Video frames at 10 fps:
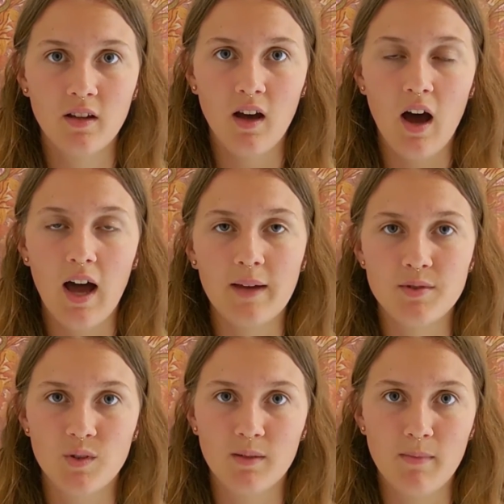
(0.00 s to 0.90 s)
I'm
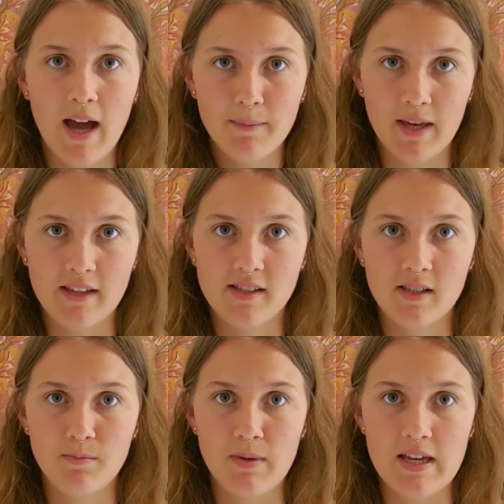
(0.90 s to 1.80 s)
doing my best to
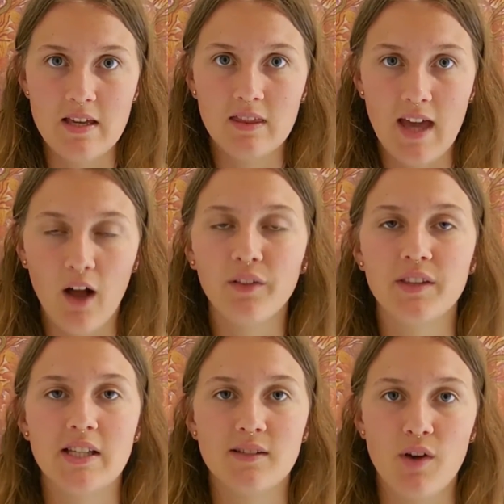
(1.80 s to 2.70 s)
be the
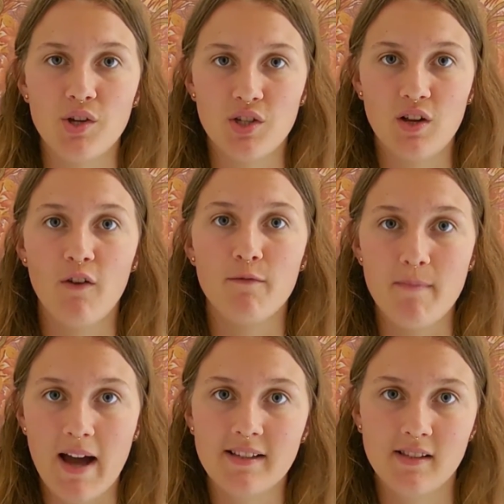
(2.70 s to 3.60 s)
healthiest version of
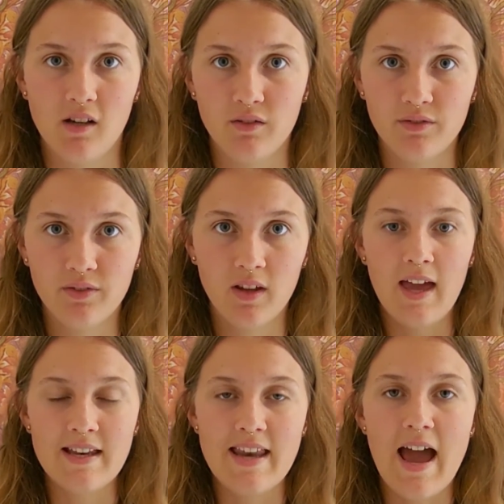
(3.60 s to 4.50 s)
myself.
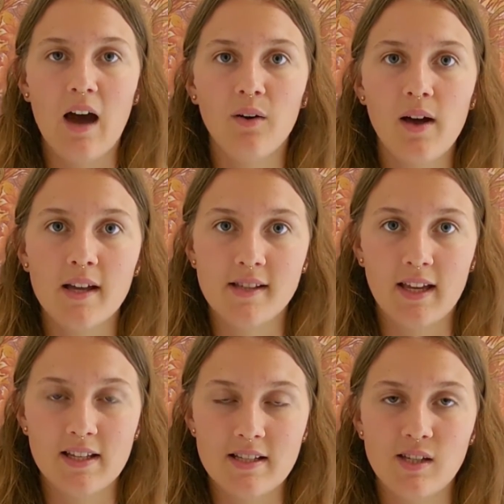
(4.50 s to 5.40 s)
And now, as I
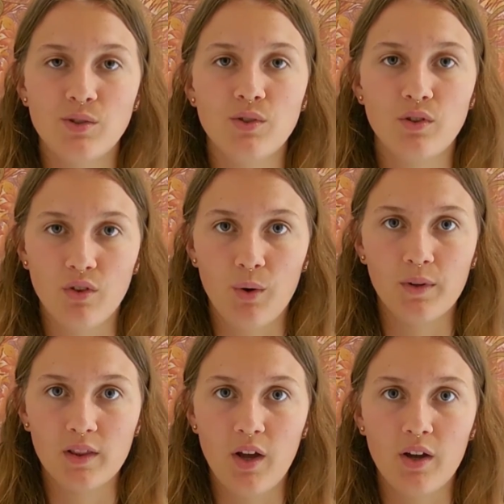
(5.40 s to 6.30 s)
continue to grow
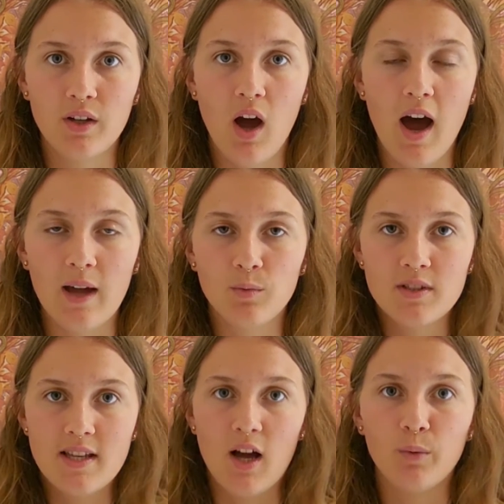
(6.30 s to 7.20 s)
and learn, I want
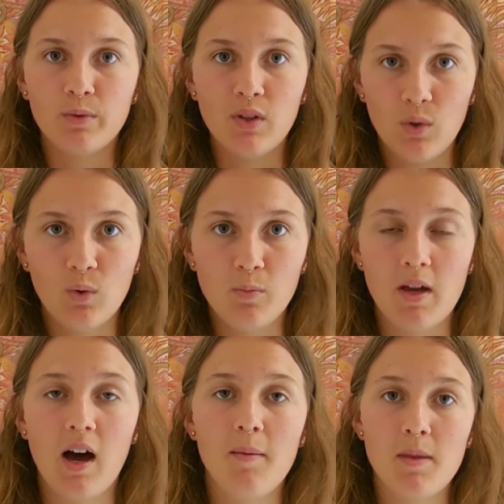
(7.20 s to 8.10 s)
to help you
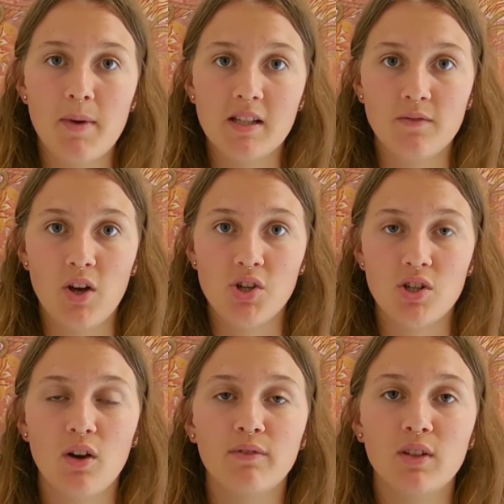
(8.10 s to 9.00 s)
become the best version
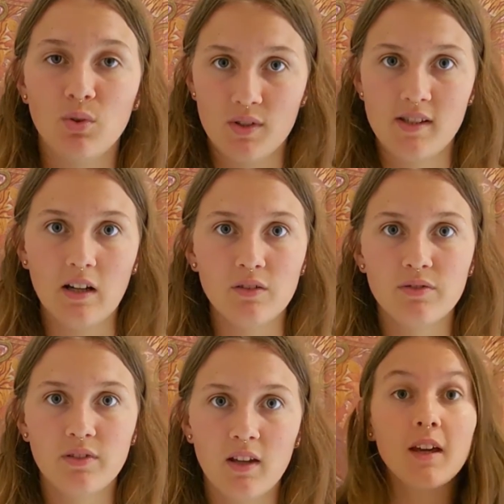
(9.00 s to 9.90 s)
of yourself.
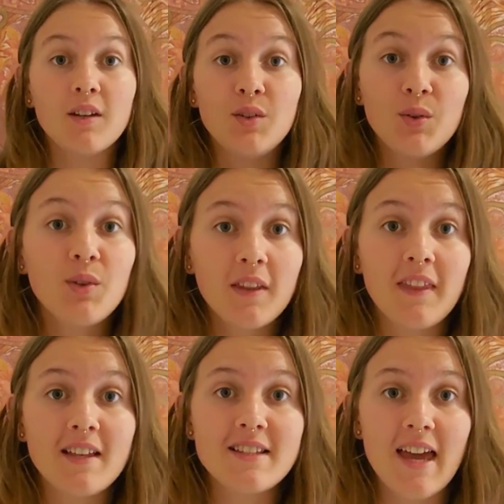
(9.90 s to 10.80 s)
And you can
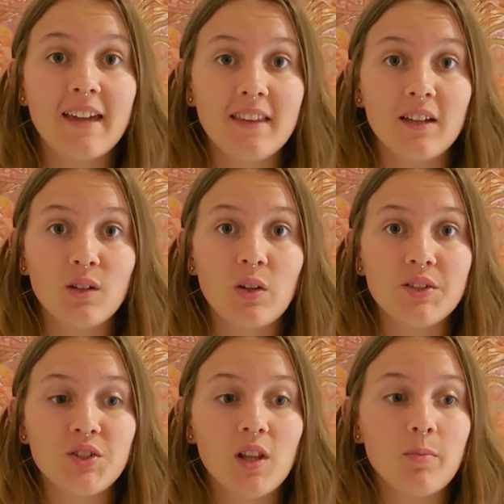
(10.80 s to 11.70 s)
then take that
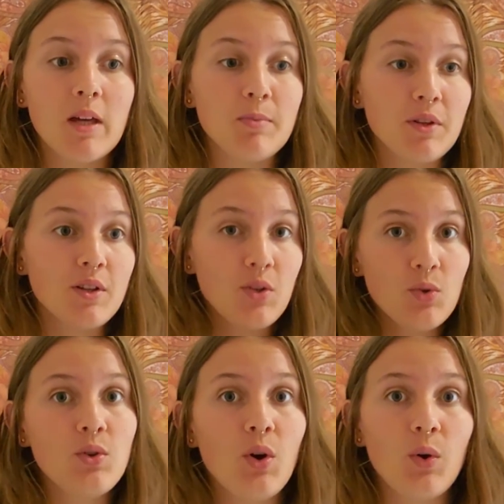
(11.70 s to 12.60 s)
knowledge to the people that
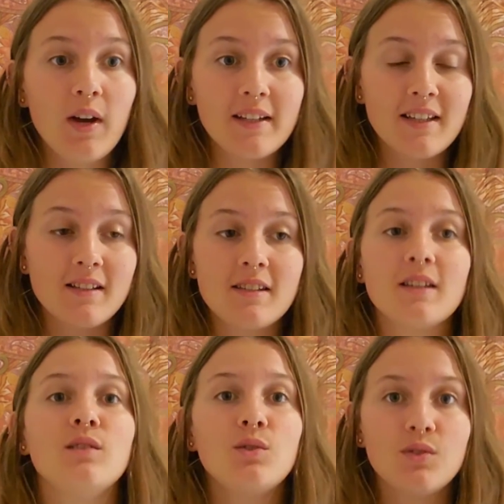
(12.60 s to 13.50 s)
you know and
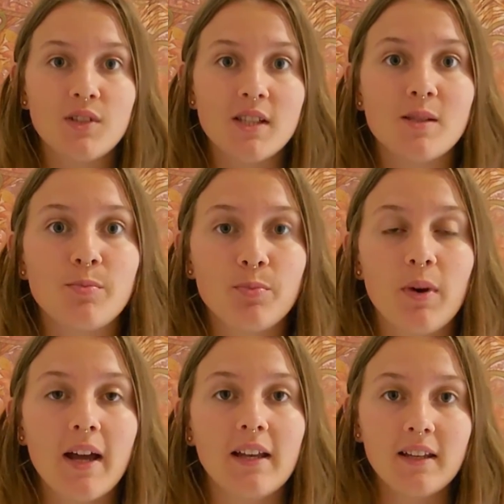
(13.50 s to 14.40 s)
continue to
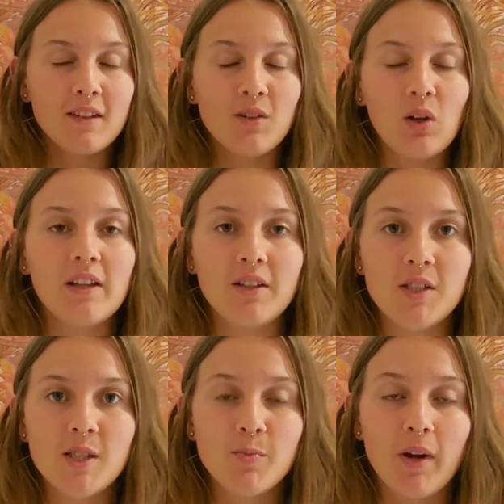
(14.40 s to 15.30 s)
spread the knowledge,
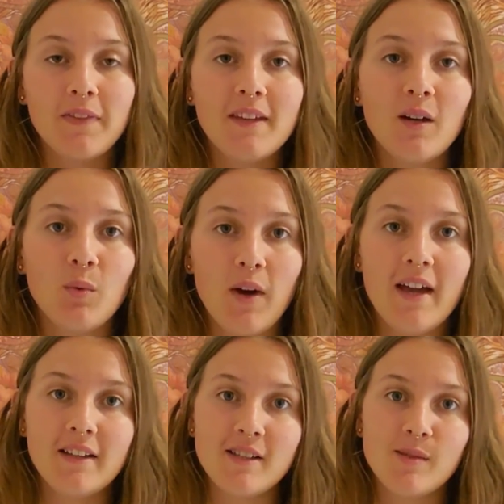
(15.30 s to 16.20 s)
spread the
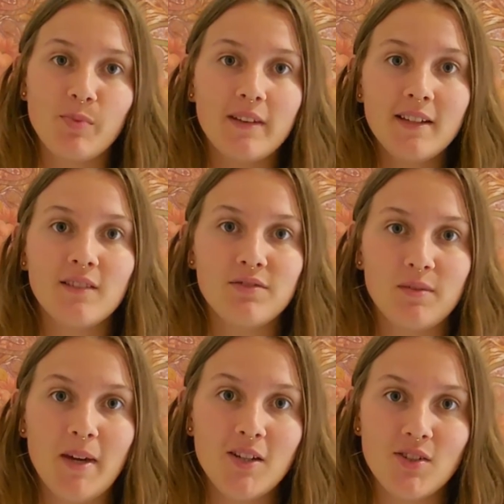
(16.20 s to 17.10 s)
awareness, spread the
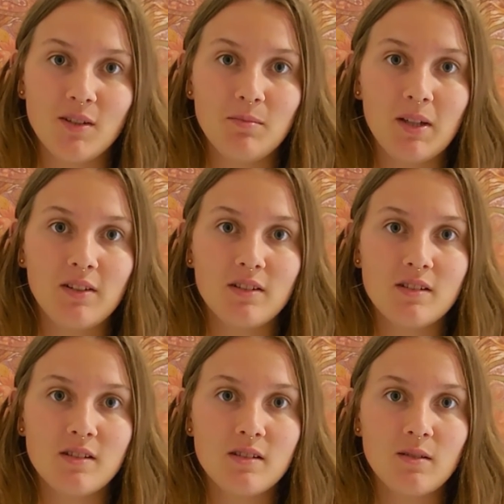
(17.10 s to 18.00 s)
information,
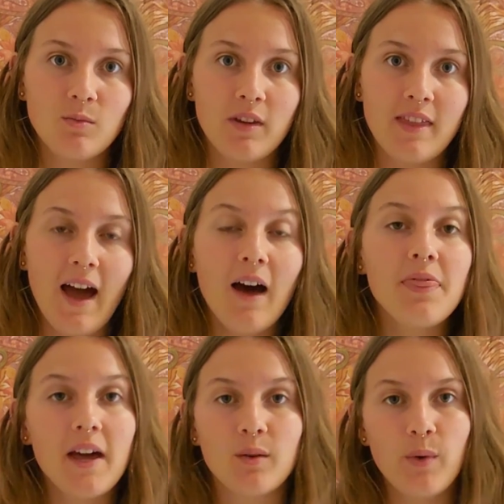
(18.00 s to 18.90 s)
because
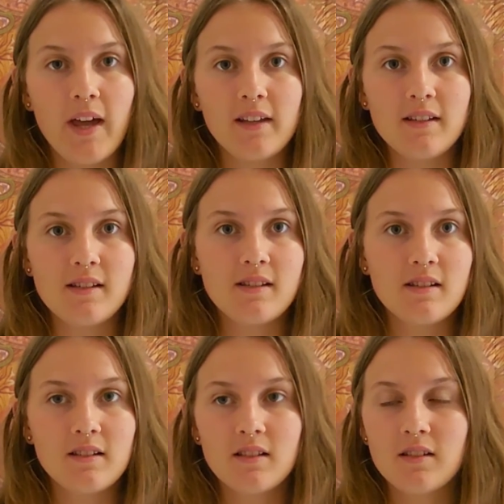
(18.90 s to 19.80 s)
without that
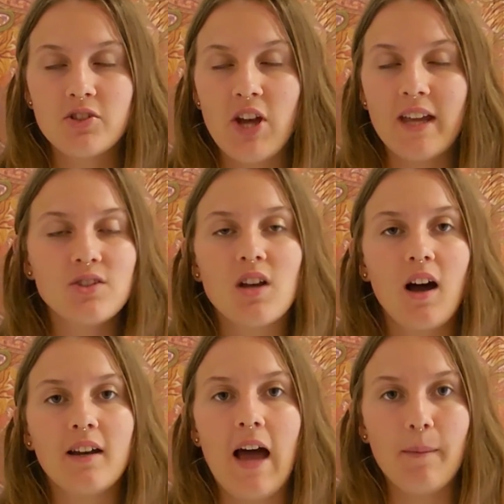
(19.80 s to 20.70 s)
awareness, change
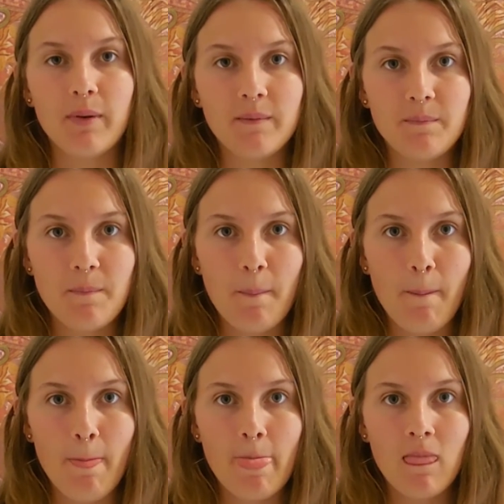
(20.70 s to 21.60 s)
can't
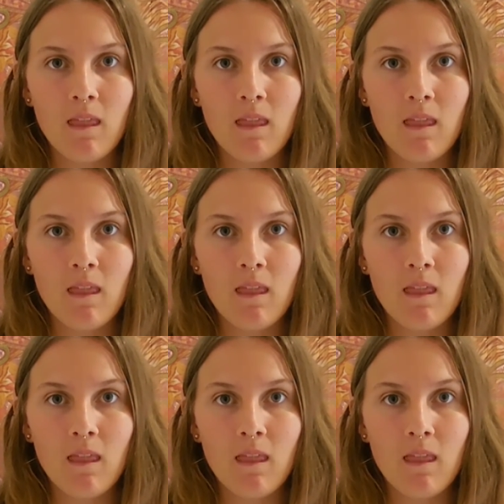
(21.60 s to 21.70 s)
happen.